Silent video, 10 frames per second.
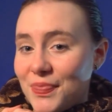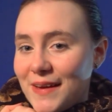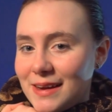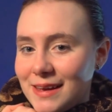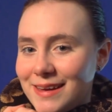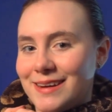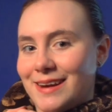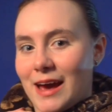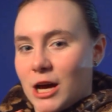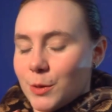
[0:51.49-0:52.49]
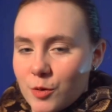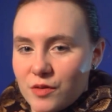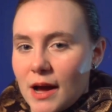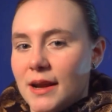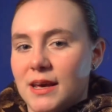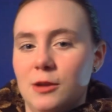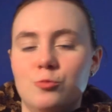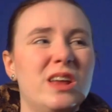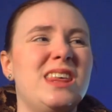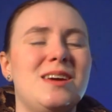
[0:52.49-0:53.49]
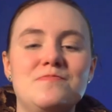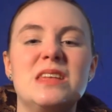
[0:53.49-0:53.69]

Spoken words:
they need and how to provide it. Really